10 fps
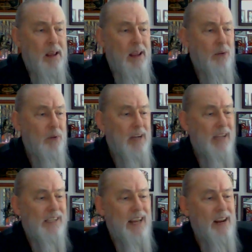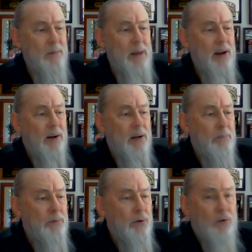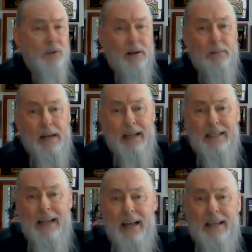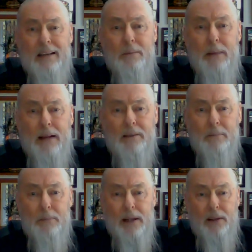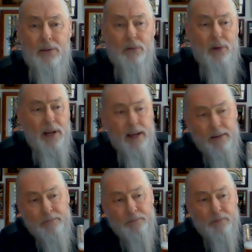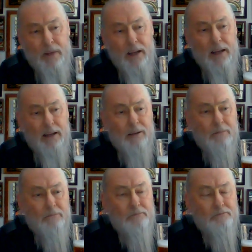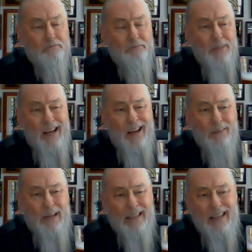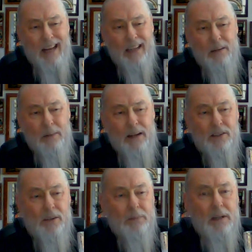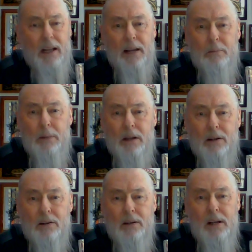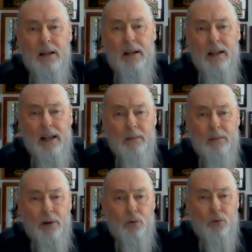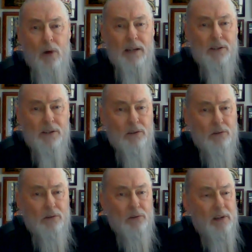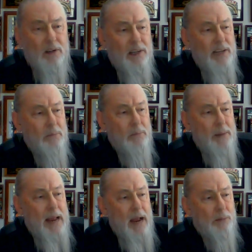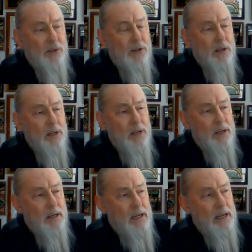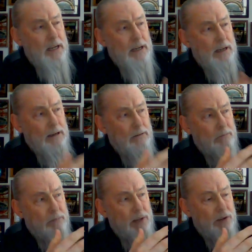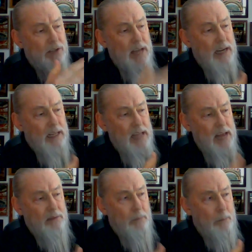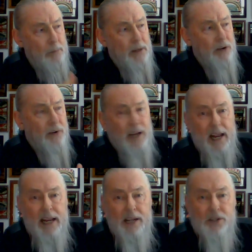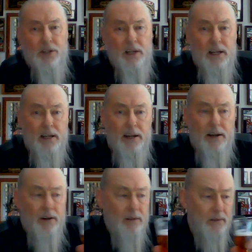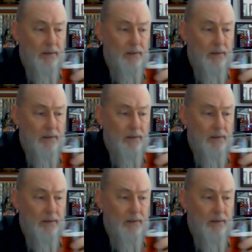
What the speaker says: And when I say American brewers, I'm not talking about the big three. No, I'm not talking about something like Miller and Budweiser or even Pabst. There's not a lot of bittering agent in here.